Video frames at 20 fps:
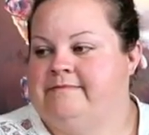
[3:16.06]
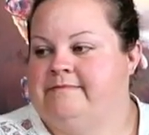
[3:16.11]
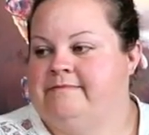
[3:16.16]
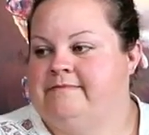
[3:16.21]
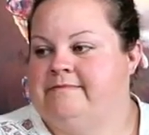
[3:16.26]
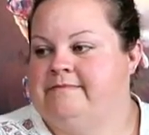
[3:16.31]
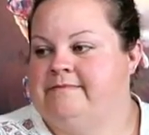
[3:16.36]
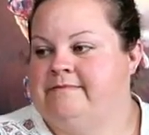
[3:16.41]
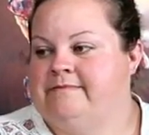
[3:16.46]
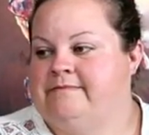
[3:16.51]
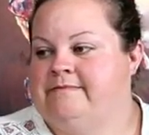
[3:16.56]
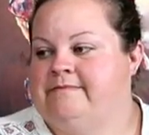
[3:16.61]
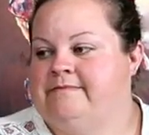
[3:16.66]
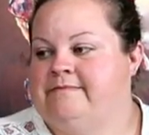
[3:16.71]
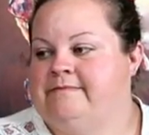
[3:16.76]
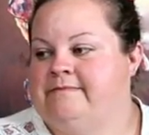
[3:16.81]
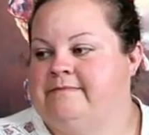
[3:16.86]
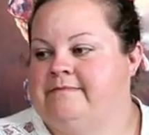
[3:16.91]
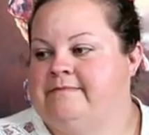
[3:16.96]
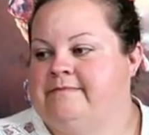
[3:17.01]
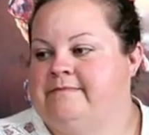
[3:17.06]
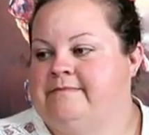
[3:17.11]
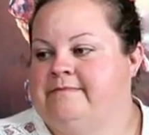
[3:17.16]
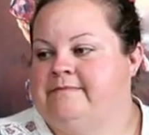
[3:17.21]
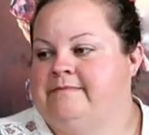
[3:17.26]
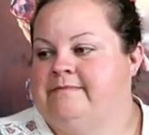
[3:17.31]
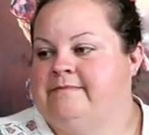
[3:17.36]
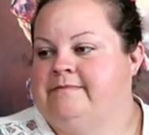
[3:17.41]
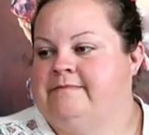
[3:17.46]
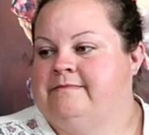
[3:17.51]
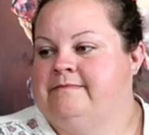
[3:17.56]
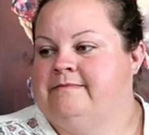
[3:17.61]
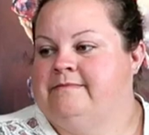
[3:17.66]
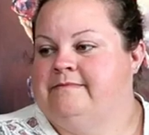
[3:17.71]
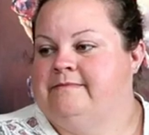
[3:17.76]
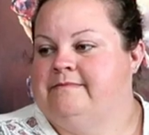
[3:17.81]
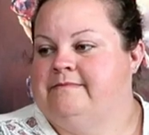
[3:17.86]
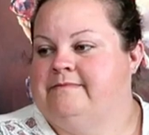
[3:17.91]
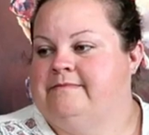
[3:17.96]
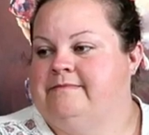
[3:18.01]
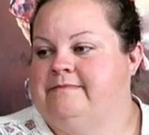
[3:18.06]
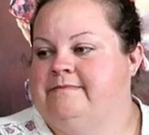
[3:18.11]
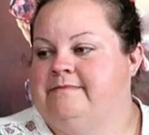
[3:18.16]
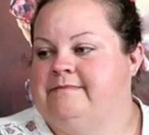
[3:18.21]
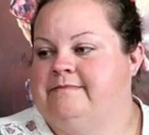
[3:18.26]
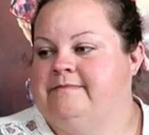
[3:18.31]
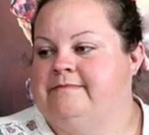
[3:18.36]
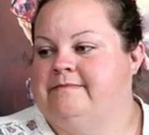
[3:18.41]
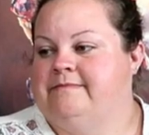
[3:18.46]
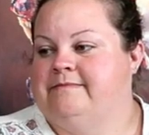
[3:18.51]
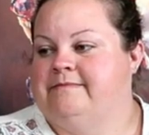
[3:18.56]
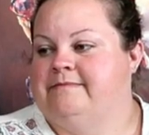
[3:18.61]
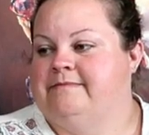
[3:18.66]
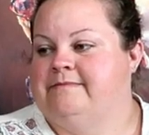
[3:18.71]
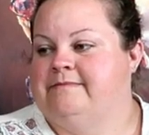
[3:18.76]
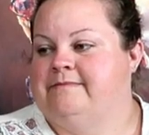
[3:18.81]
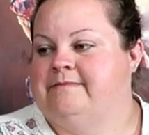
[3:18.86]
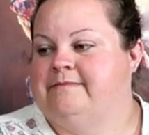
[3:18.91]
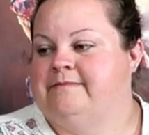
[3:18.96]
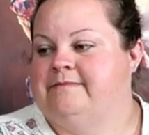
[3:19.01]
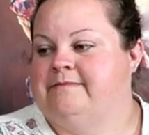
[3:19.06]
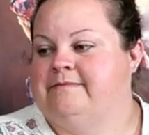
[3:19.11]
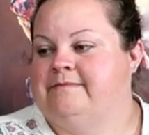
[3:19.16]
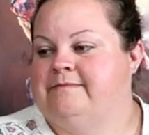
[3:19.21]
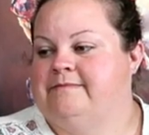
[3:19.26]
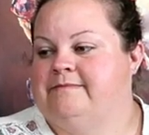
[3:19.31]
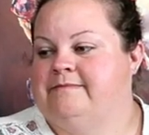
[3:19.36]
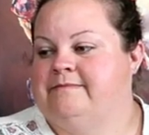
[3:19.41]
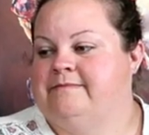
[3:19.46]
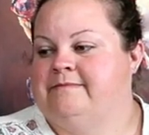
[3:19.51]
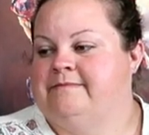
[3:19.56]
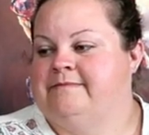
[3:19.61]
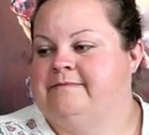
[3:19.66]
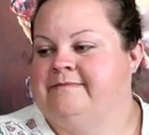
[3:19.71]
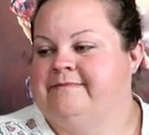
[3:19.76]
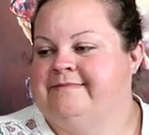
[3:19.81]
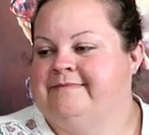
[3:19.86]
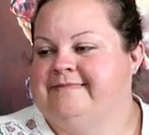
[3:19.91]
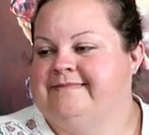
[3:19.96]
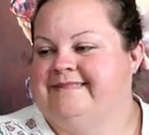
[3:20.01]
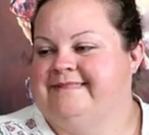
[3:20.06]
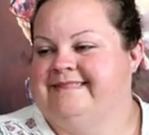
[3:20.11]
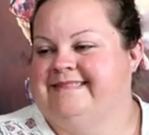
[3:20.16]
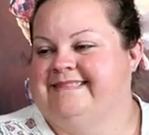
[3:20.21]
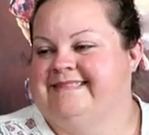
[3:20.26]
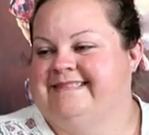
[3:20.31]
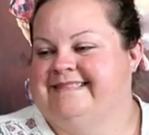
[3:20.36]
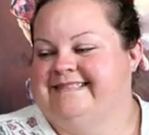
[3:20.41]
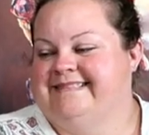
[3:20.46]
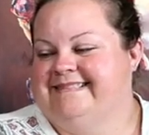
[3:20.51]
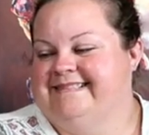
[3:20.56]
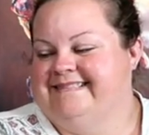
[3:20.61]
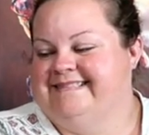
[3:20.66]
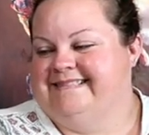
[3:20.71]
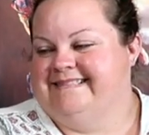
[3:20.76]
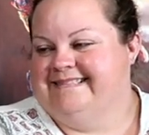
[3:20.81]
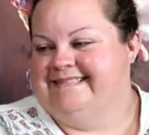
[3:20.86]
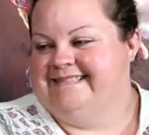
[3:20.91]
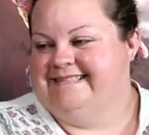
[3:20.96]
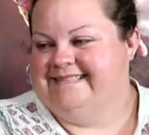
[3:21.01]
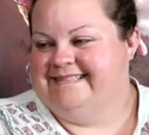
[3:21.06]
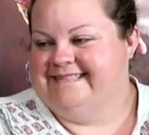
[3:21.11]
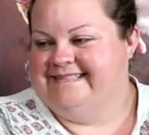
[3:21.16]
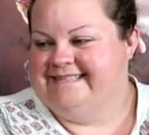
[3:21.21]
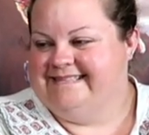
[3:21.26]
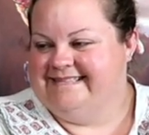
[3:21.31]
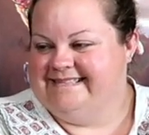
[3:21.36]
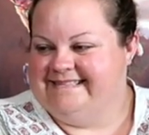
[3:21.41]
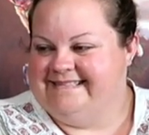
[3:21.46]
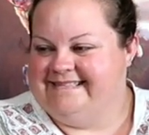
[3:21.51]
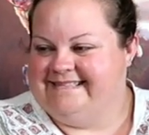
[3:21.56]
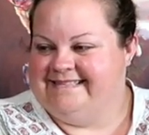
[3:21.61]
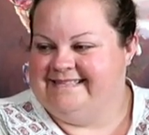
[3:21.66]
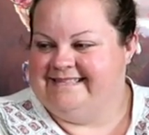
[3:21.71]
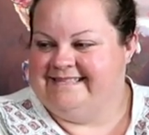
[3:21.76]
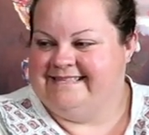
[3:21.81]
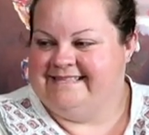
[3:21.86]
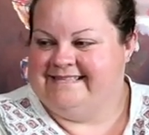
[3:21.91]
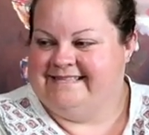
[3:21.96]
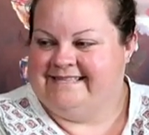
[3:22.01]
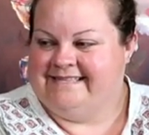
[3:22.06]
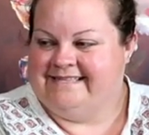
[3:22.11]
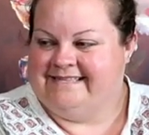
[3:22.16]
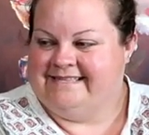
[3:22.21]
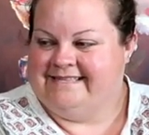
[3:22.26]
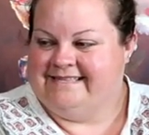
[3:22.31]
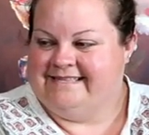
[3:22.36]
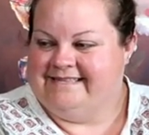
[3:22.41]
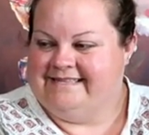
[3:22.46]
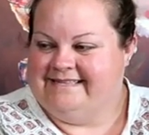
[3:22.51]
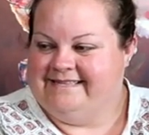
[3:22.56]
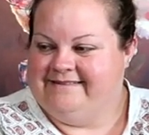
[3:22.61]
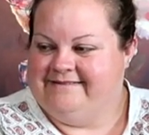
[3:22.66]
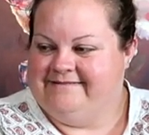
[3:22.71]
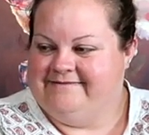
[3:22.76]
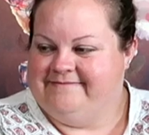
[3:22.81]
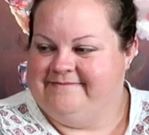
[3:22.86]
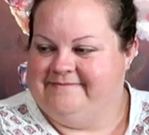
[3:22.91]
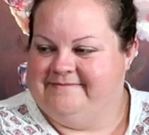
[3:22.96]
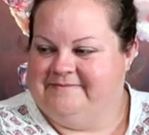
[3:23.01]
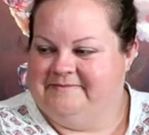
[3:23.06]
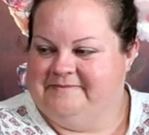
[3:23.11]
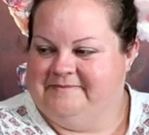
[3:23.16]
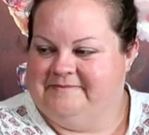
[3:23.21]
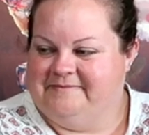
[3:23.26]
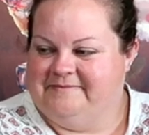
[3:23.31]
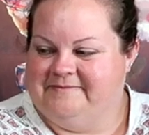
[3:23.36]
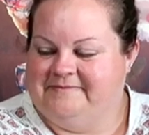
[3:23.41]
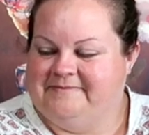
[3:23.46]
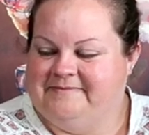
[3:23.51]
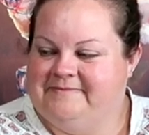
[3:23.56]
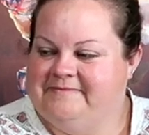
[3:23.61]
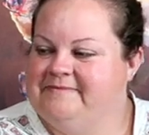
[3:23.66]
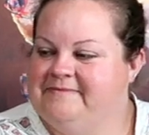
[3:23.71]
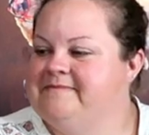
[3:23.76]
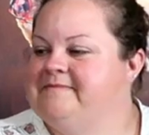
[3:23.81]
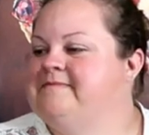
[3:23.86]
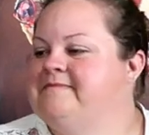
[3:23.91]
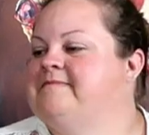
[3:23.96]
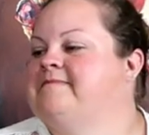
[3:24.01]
No words are spoken by the person on screen.